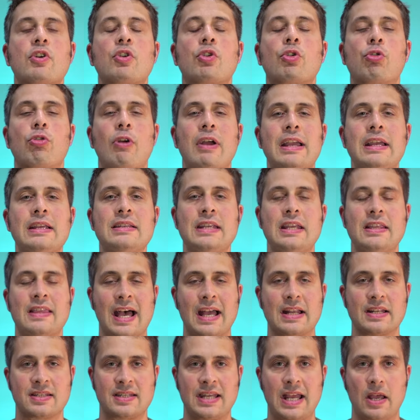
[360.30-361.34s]
crazy
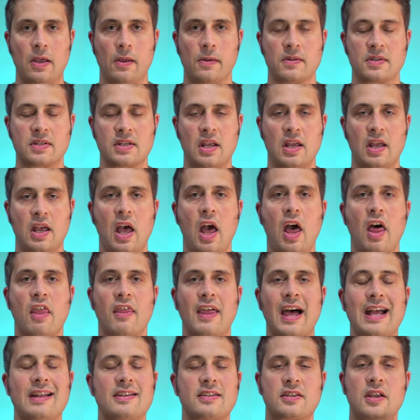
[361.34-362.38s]
that sounds,
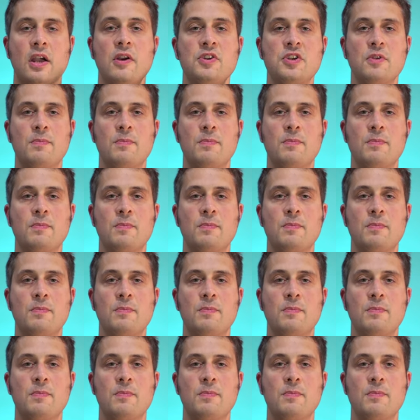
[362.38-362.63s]
that's going